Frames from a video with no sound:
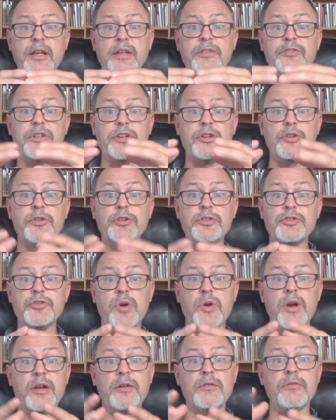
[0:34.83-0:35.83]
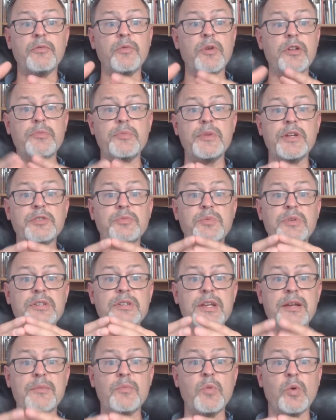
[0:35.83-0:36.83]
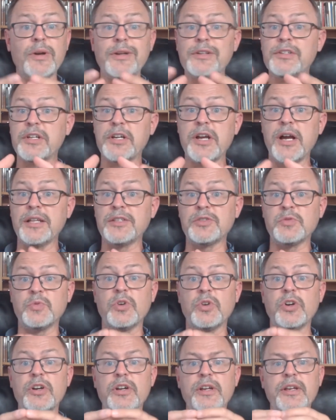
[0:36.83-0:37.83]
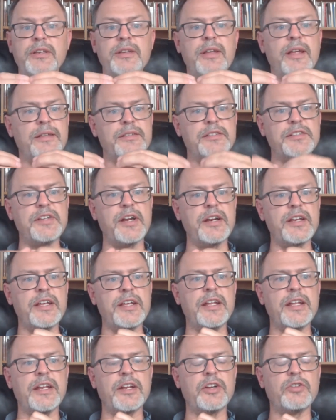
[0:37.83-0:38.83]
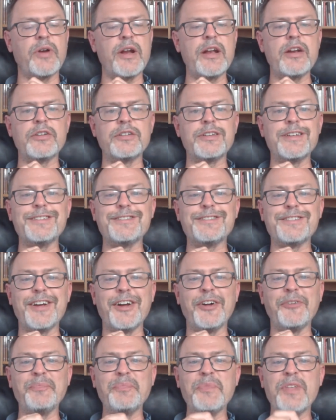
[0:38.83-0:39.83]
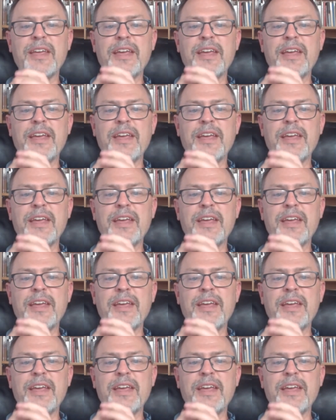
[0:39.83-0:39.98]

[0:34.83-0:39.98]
continue to join with me as we dig more into God's Word and studying it in greater detail.